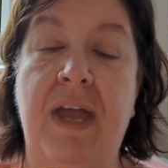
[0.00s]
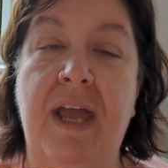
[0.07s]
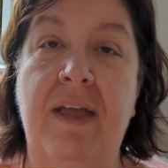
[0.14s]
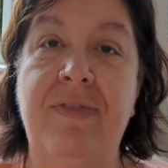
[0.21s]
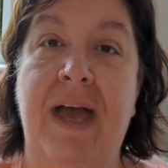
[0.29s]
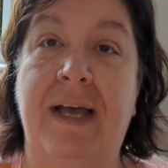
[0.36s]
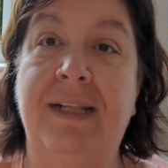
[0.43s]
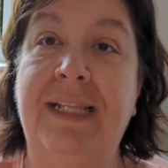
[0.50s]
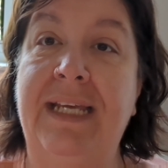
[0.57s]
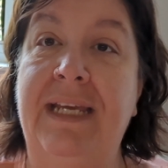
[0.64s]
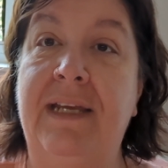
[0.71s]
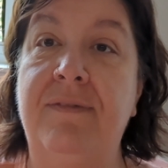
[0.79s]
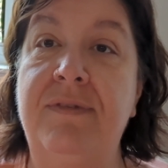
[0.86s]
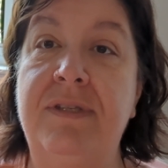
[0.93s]
And that
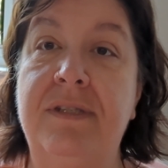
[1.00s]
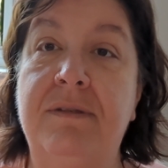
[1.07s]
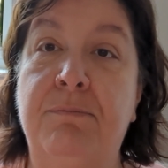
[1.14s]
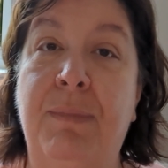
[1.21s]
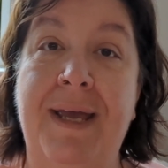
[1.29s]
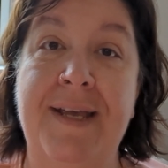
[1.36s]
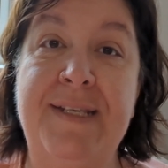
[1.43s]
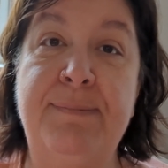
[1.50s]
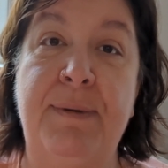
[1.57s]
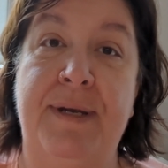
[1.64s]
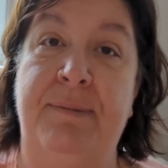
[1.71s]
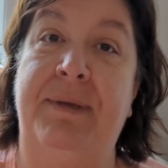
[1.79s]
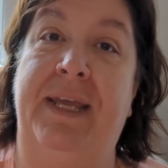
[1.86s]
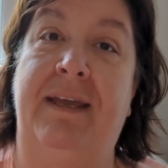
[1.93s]
leaves my husband
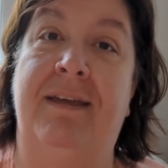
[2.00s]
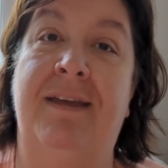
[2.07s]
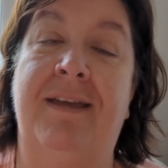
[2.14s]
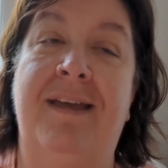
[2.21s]
and me.